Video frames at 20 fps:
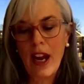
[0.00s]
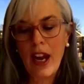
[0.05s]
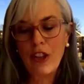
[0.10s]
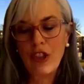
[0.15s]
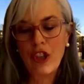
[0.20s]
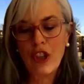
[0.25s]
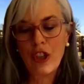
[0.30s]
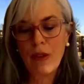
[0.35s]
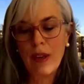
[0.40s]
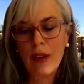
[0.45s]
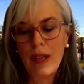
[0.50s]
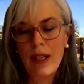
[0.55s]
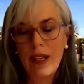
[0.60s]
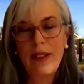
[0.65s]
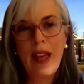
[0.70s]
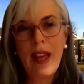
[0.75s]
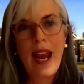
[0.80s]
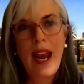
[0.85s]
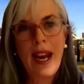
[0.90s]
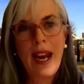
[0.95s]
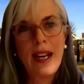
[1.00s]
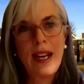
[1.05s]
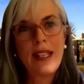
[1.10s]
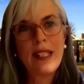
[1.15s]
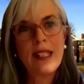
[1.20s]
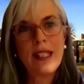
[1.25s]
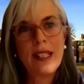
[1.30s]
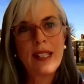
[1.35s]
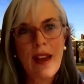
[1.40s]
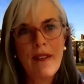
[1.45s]
ensuring that
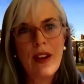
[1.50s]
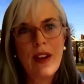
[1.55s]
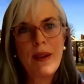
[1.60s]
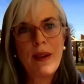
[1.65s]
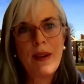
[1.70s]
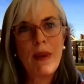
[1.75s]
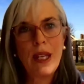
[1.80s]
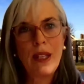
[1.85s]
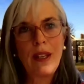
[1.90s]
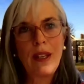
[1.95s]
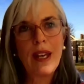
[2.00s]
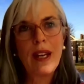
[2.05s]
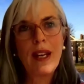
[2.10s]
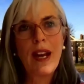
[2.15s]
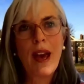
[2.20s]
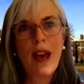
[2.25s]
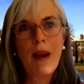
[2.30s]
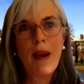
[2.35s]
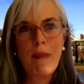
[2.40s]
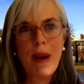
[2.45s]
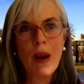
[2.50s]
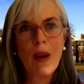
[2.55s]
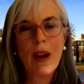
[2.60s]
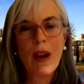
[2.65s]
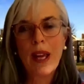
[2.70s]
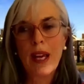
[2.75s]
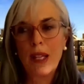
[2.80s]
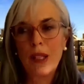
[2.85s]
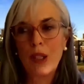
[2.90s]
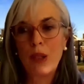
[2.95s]
87 million
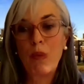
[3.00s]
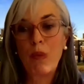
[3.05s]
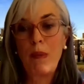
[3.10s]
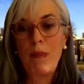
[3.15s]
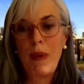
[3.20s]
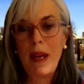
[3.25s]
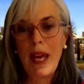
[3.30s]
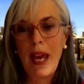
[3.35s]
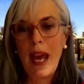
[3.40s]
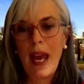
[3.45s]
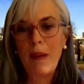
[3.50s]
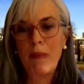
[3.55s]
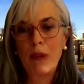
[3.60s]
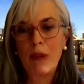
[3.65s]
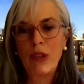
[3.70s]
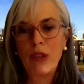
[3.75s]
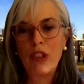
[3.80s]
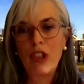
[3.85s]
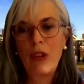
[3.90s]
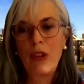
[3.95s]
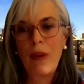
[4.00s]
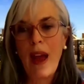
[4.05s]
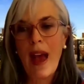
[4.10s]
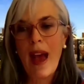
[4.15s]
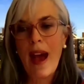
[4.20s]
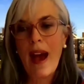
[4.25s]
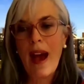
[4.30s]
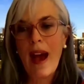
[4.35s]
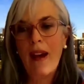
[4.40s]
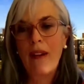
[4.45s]
Americans would be able to
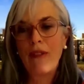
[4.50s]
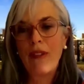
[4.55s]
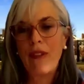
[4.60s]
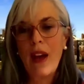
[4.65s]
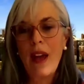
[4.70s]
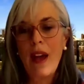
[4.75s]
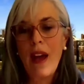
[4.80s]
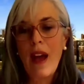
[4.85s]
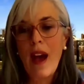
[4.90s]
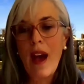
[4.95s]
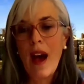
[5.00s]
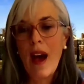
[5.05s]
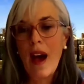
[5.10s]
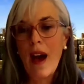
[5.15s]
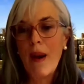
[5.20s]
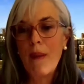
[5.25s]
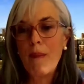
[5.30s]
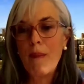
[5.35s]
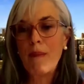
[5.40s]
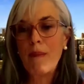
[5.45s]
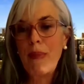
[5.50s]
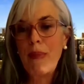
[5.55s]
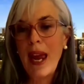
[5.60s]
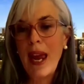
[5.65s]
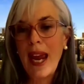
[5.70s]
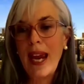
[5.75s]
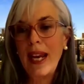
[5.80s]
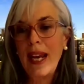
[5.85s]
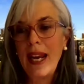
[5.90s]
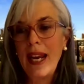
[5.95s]
have
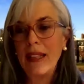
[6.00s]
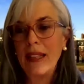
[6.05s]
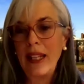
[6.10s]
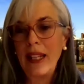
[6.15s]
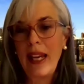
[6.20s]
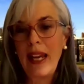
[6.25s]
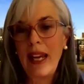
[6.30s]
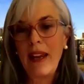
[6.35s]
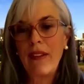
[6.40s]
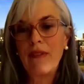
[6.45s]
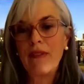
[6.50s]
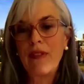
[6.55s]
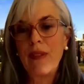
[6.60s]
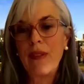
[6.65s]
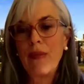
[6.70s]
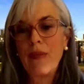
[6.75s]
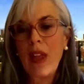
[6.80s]
paid leave.